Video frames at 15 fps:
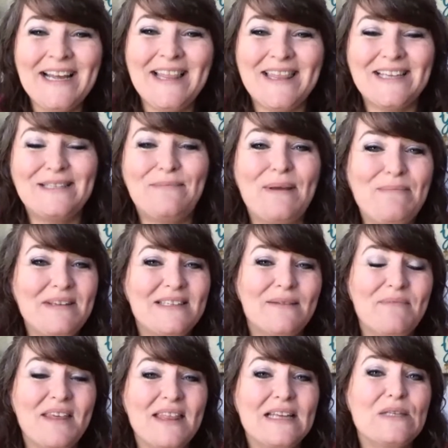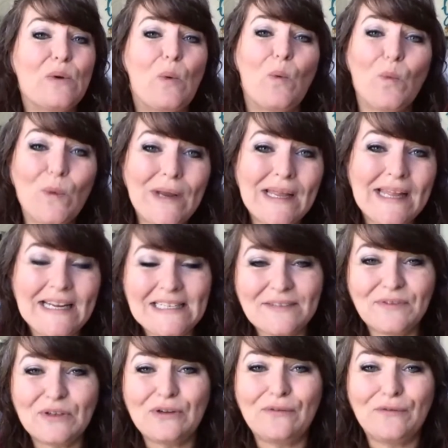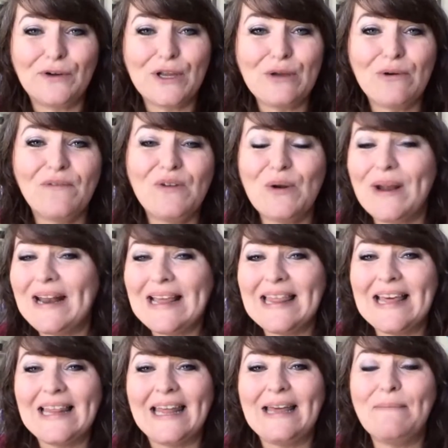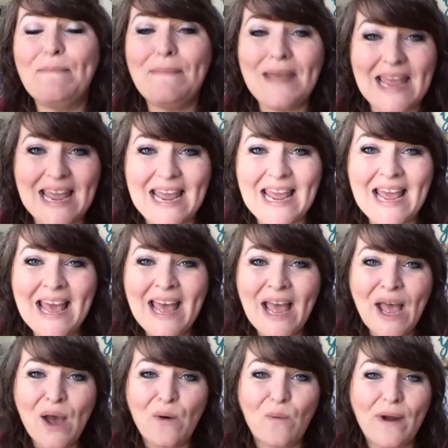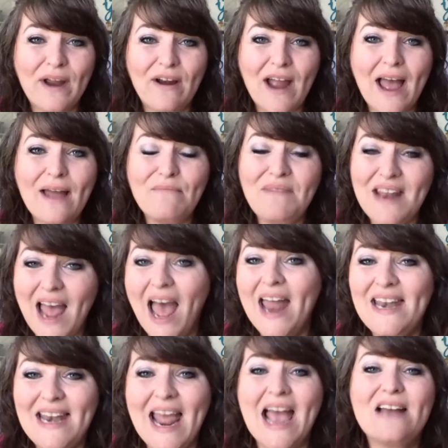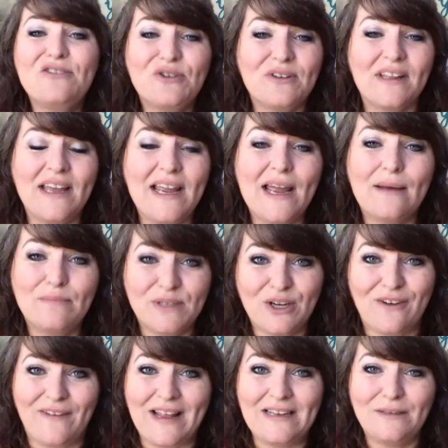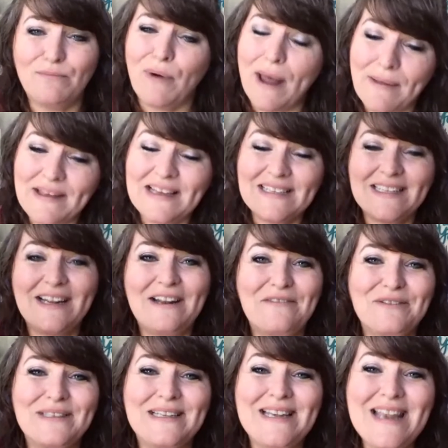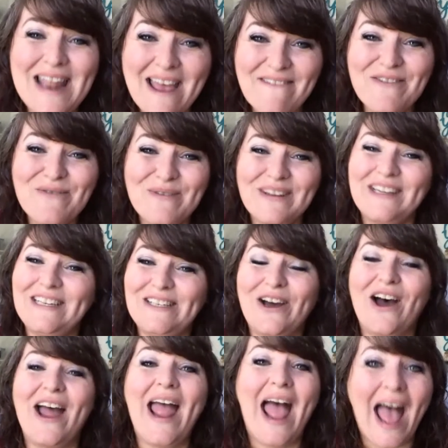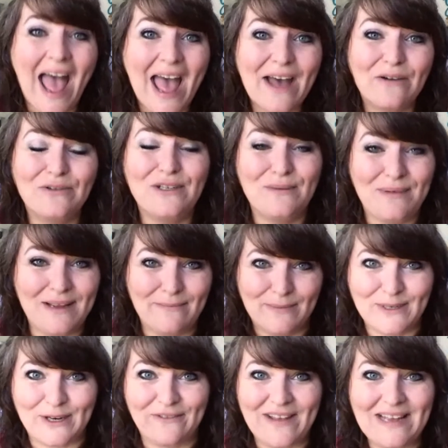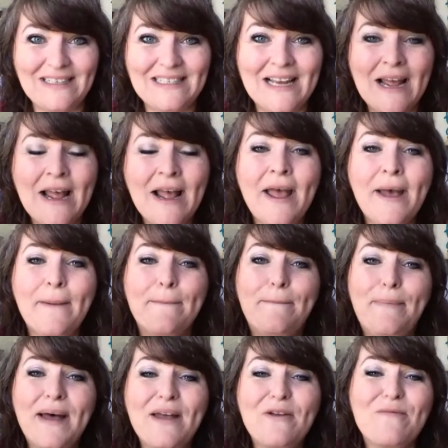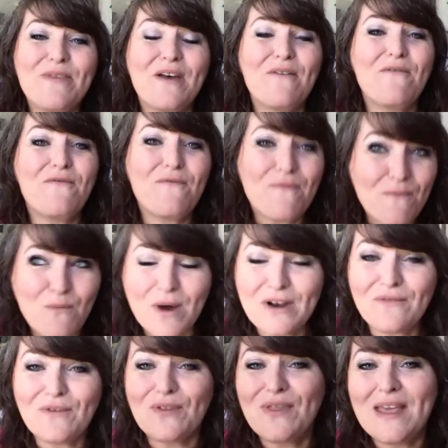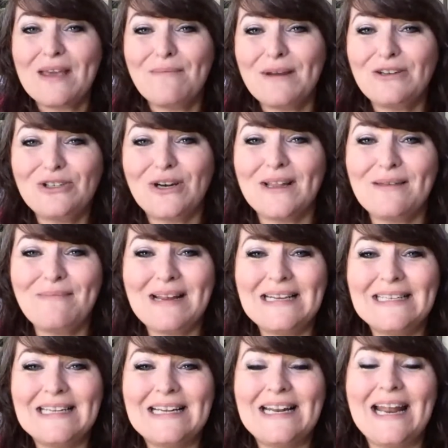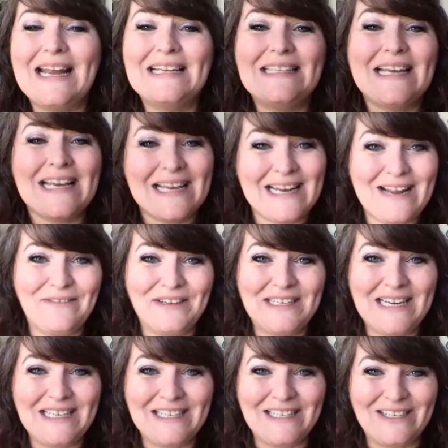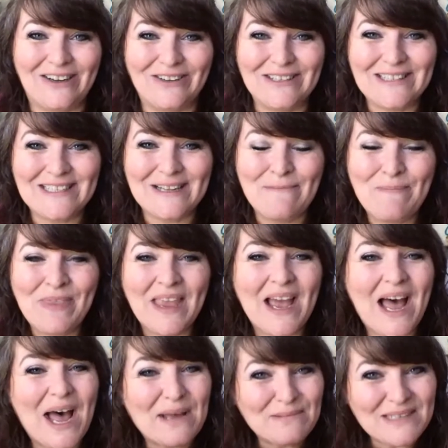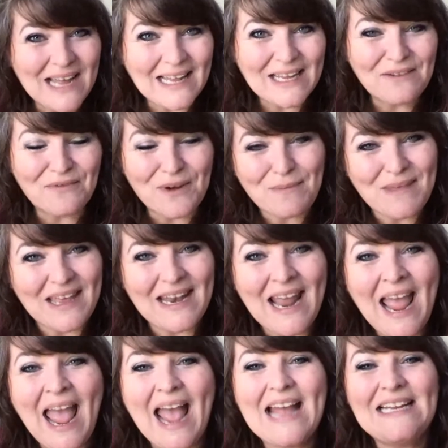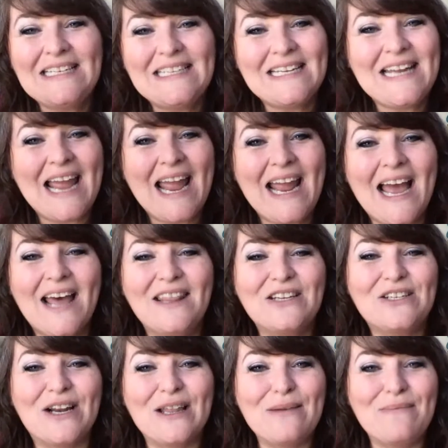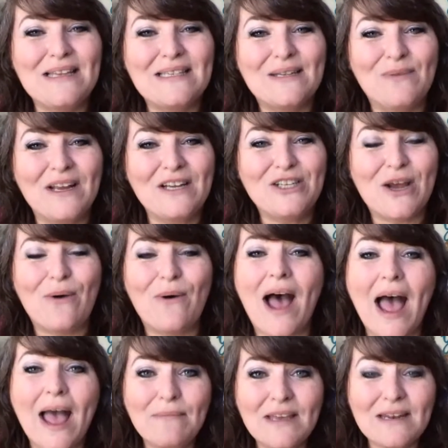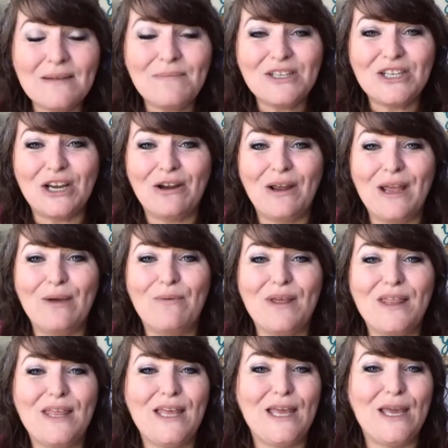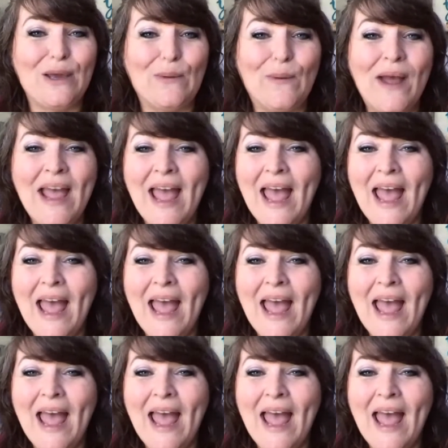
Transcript: This may be something that's really difficult for you if you're anything like me, where I'm not naturally observant, probably because I was never really taught how to be observant. But the wonderful thing about Charlotte Mason is it can even teach adults. I'm Dolly Freeman, and today on the Charlotte Mason Way Show, I'm going to be sharing with you